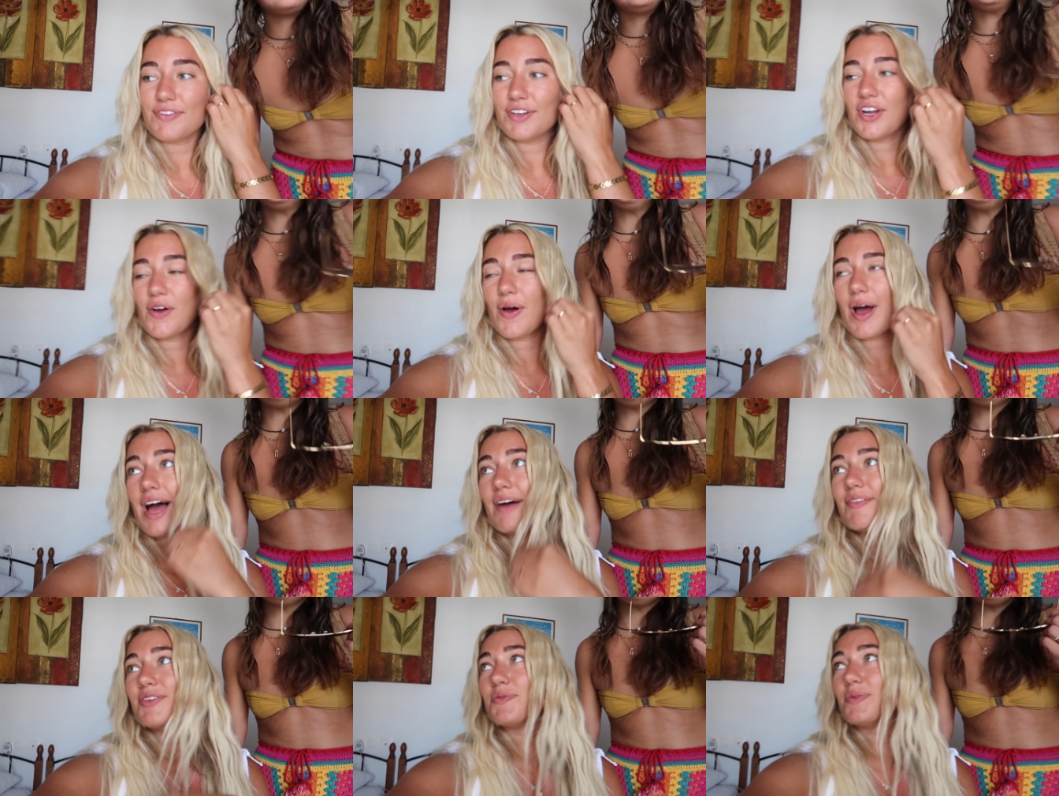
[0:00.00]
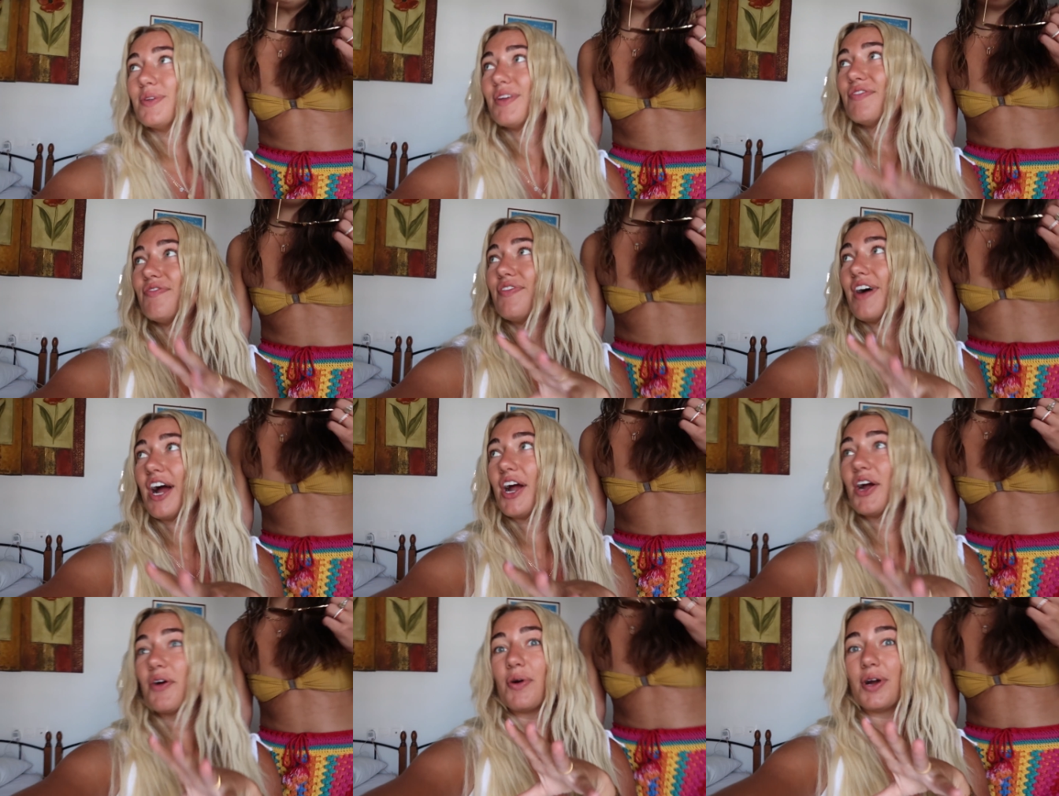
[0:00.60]
video I have is when the
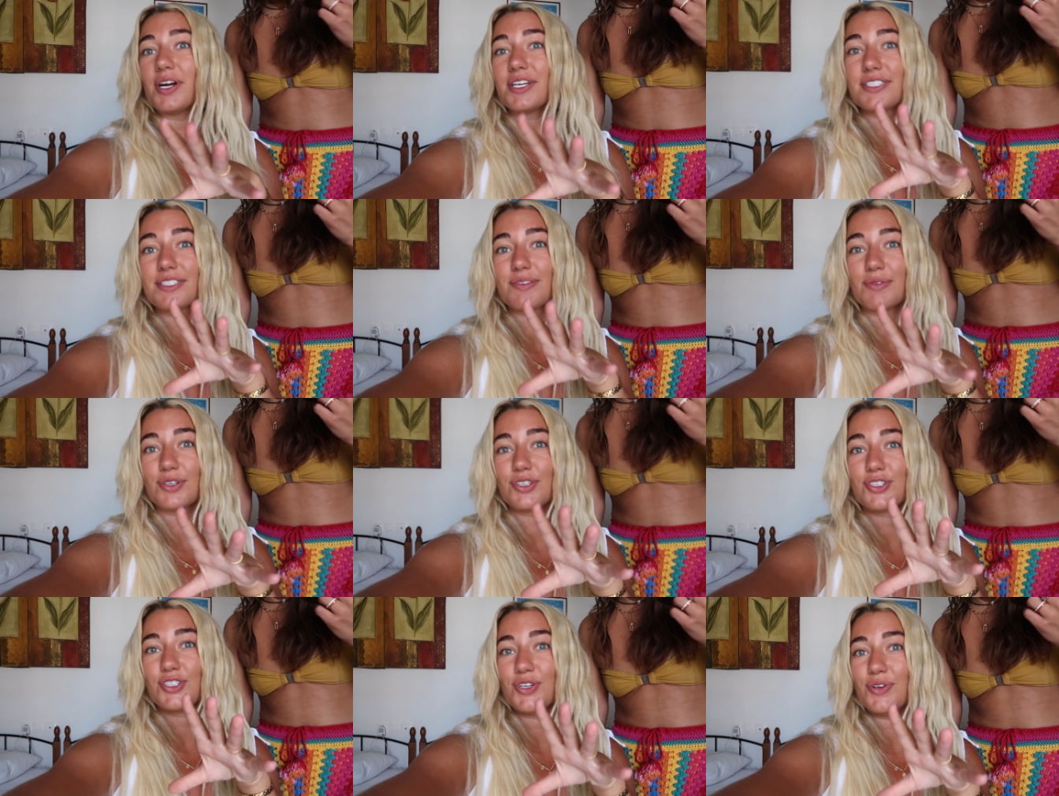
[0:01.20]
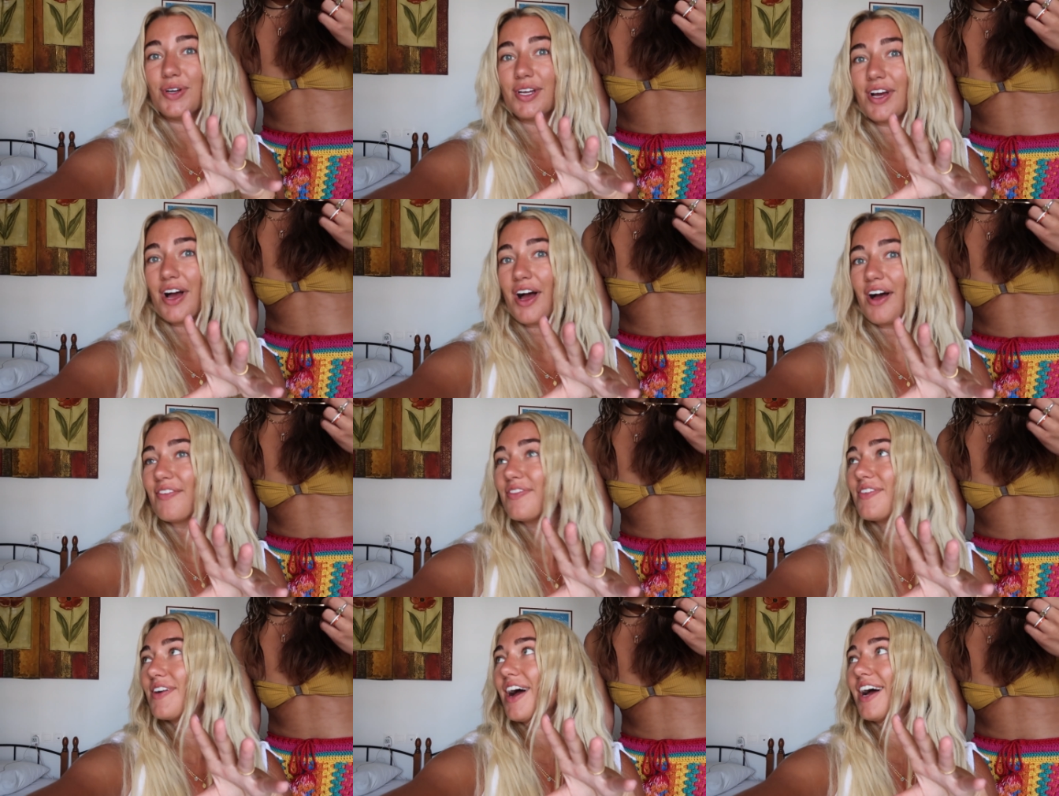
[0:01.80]
fireworks were shooting
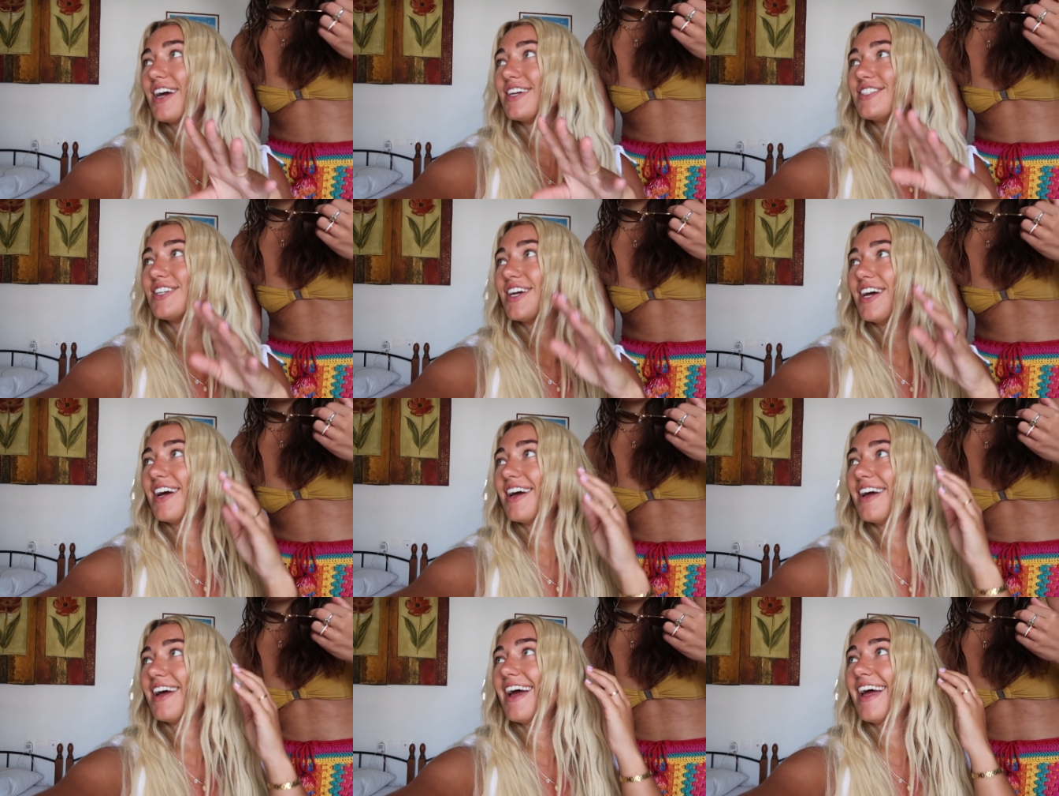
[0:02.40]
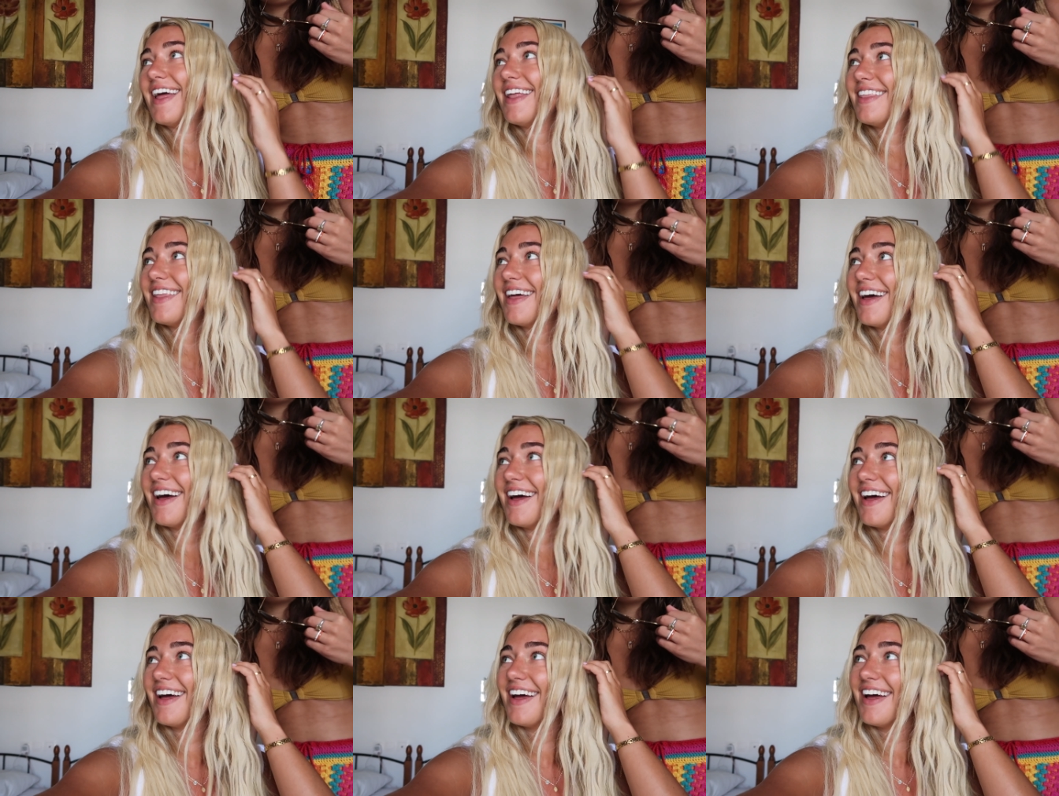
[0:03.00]
off Kasha at
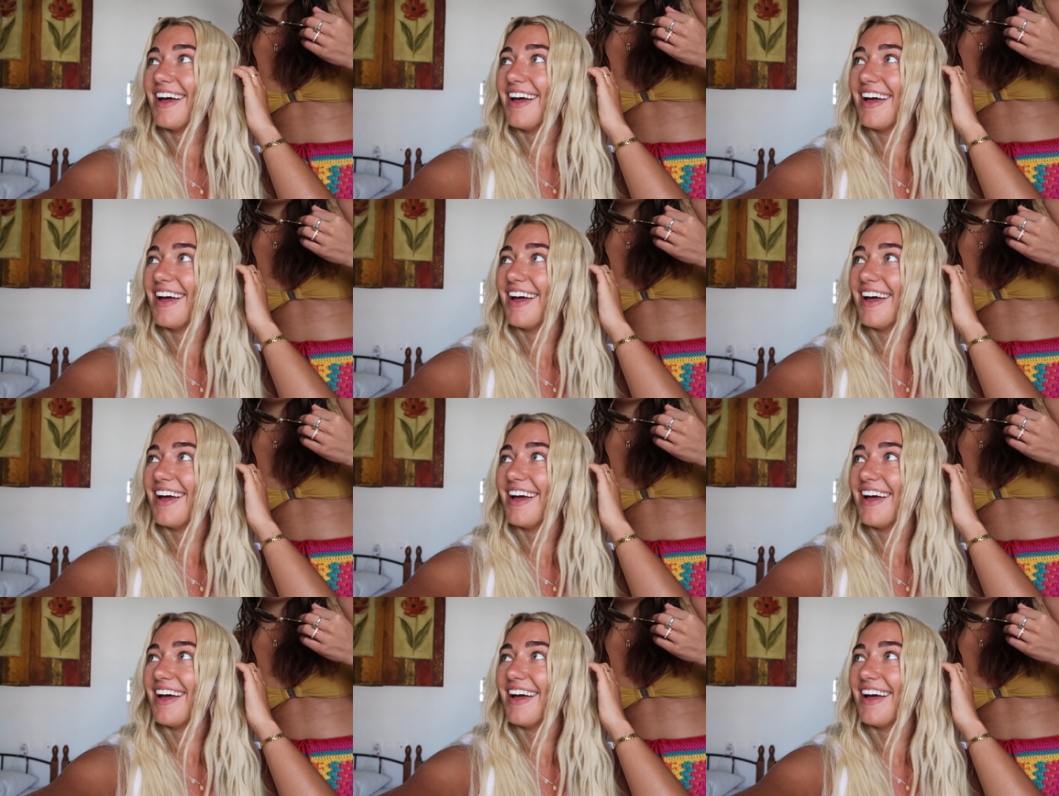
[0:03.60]
the